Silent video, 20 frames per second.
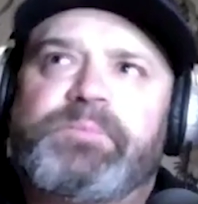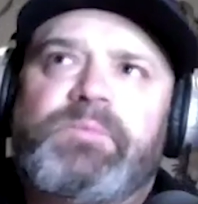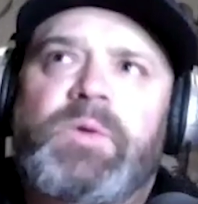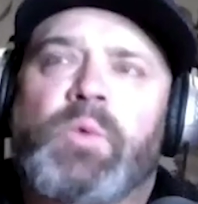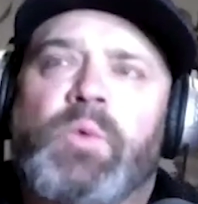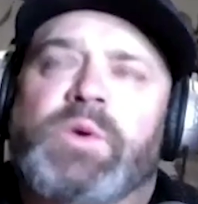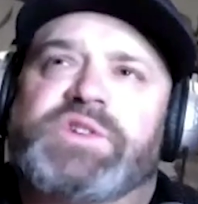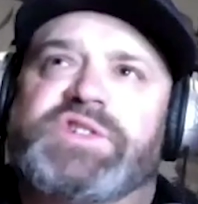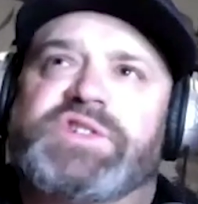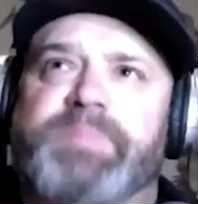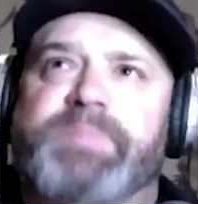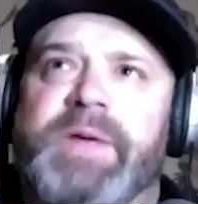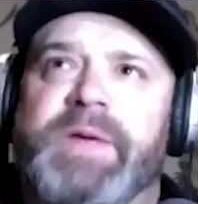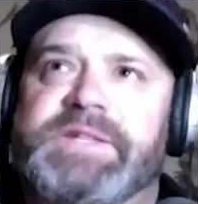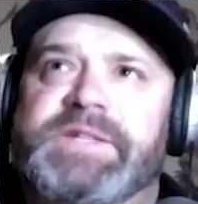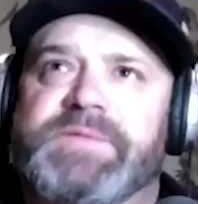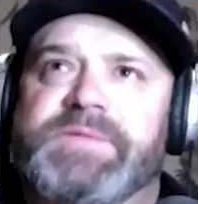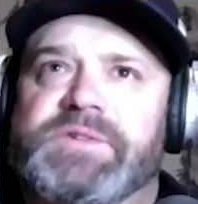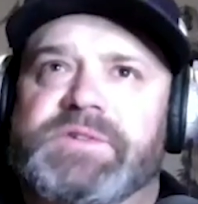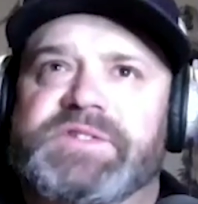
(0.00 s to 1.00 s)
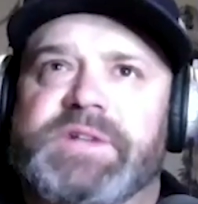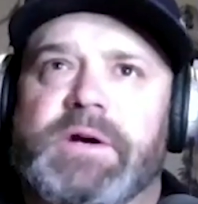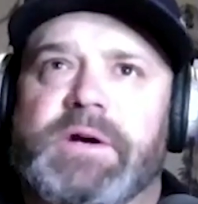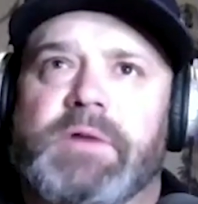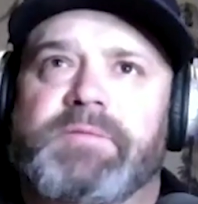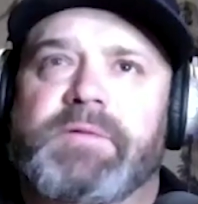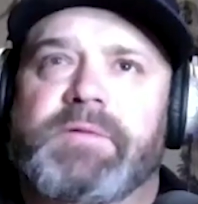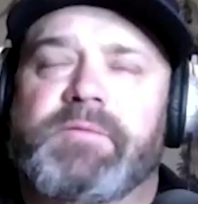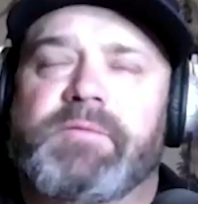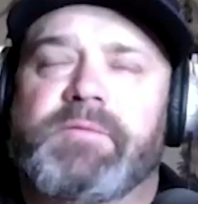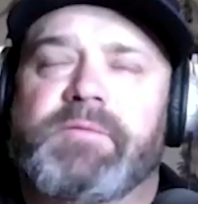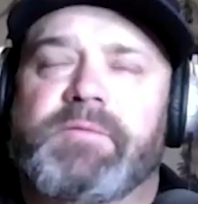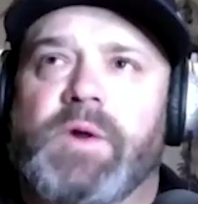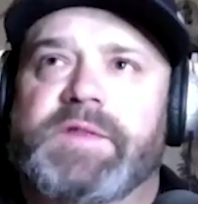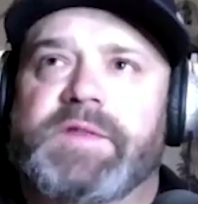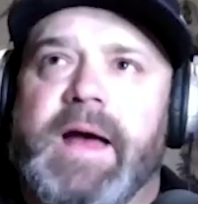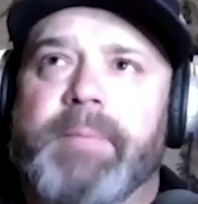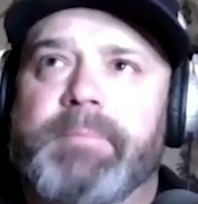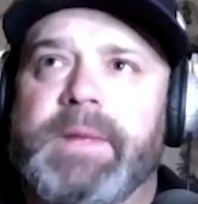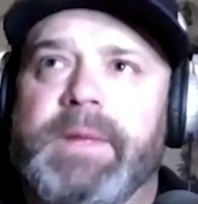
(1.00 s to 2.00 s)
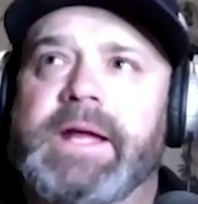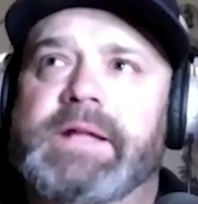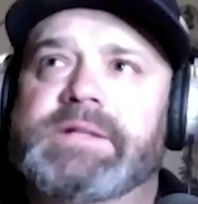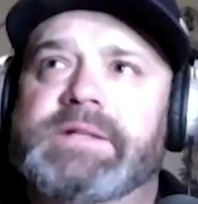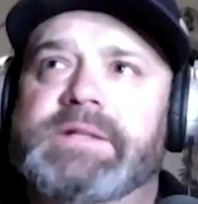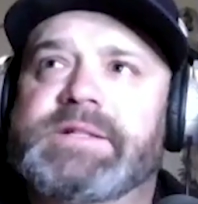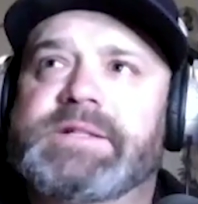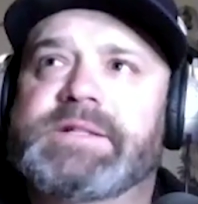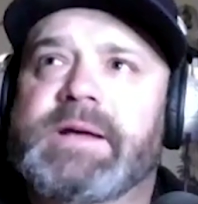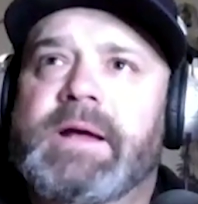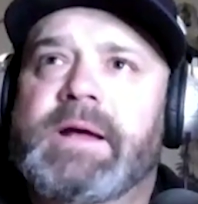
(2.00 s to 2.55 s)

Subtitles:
which speaks for itself of what that means.